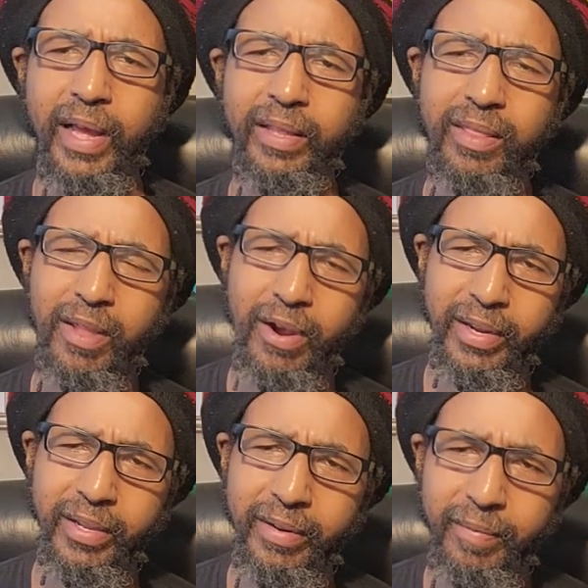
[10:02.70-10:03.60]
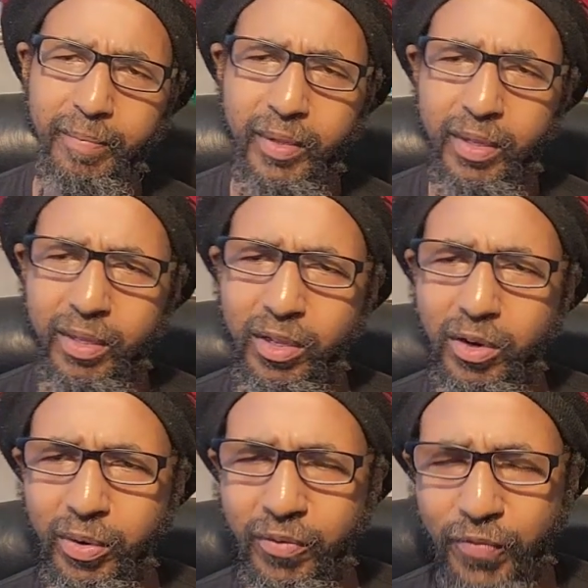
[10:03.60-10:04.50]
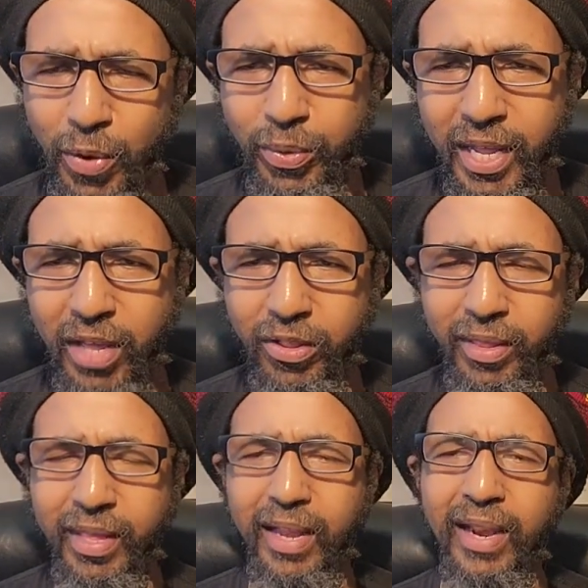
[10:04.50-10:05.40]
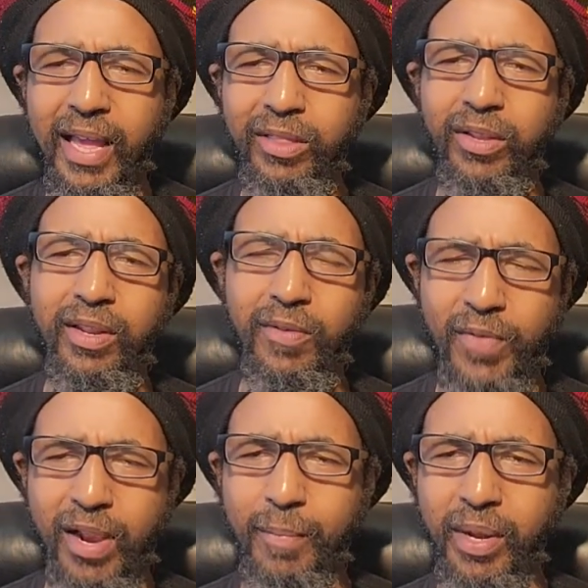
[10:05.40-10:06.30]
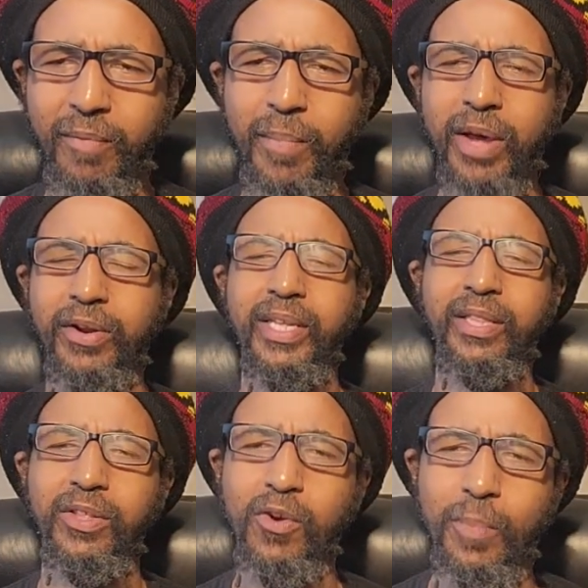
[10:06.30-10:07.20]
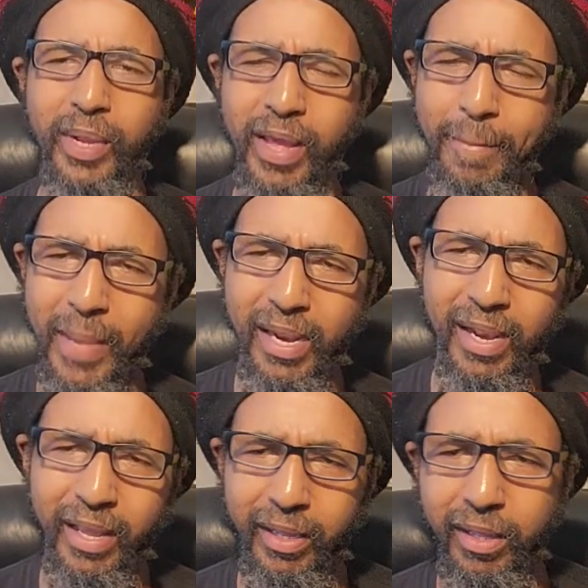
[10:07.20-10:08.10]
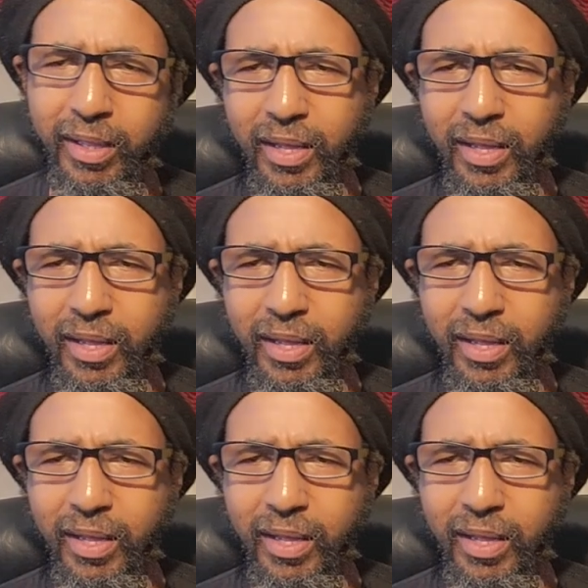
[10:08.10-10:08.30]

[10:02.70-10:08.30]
and started, the foundations that led to the development of modern Ethiopia that Menelik,